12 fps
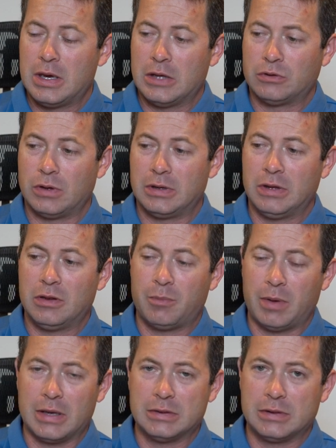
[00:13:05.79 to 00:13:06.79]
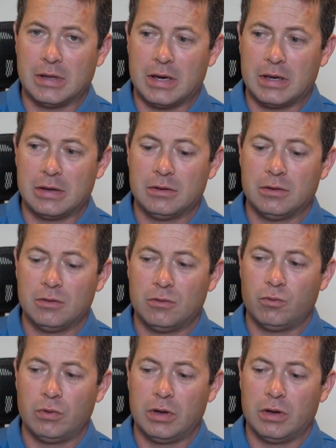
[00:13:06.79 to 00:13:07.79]
and so I did the baseline
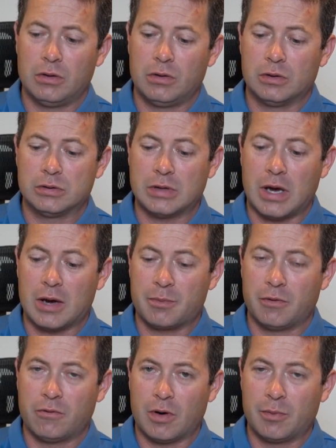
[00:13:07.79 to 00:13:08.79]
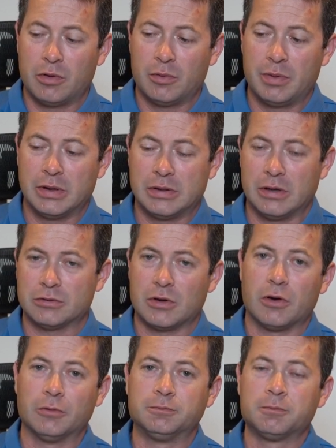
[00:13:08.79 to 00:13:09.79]
with the stock before I put the pigtails
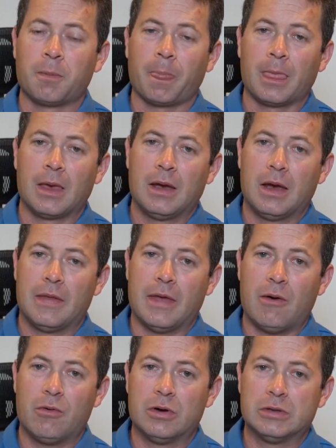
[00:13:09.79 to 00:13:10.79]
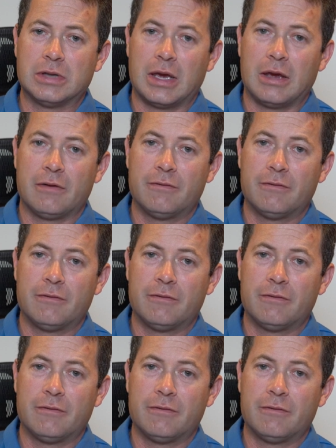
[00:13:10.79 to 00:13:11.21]
on and that was a